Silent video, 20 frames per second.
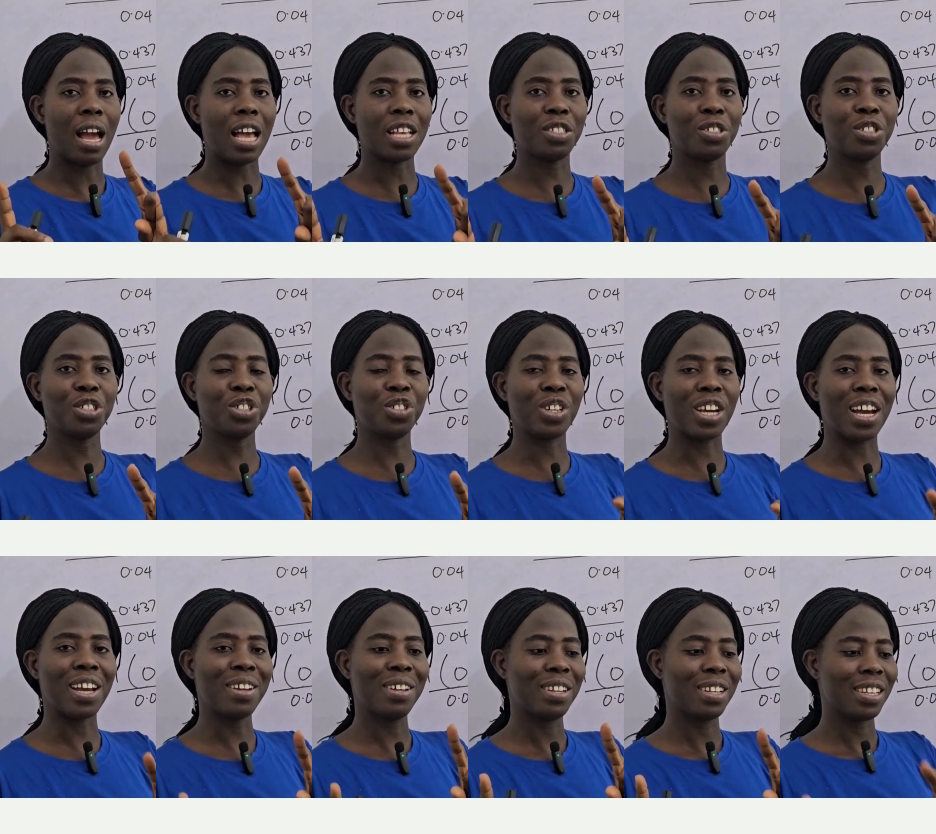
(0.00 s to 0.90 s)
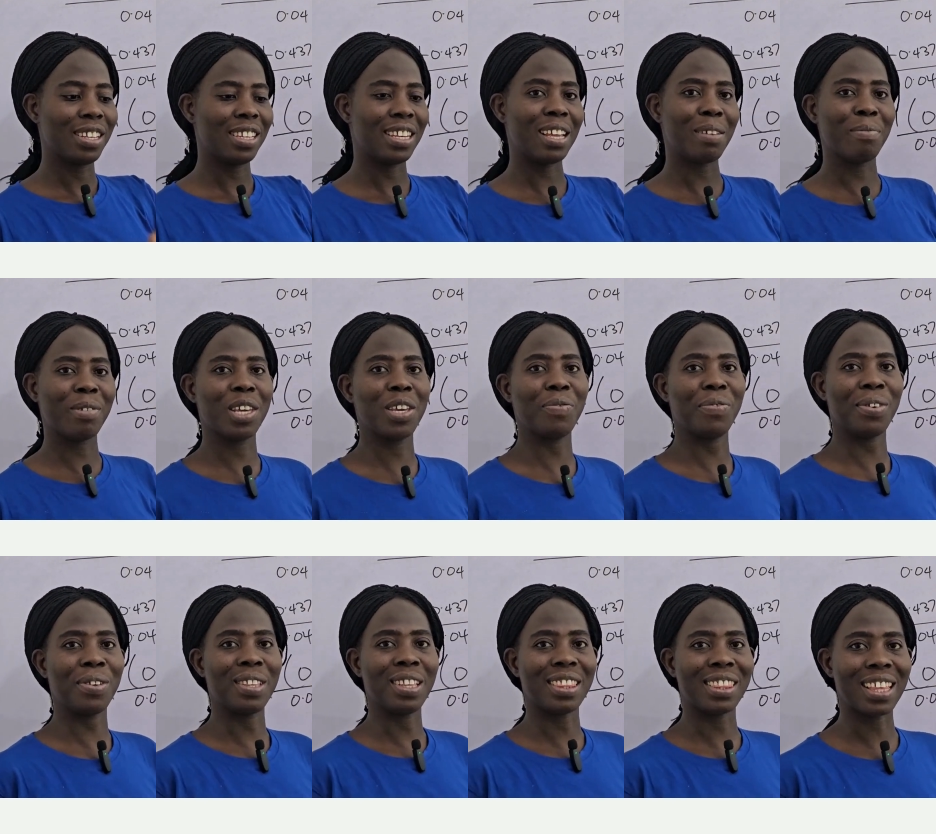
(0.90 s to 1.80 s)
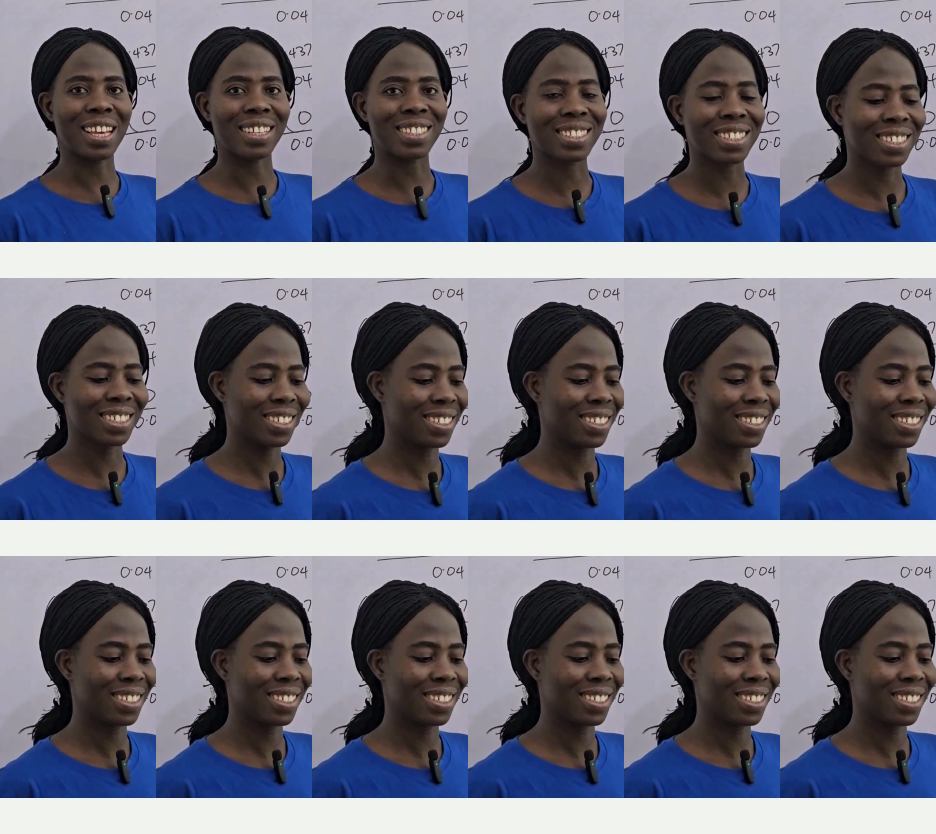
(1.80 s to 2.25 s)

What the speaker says: as usual, let me give you the task.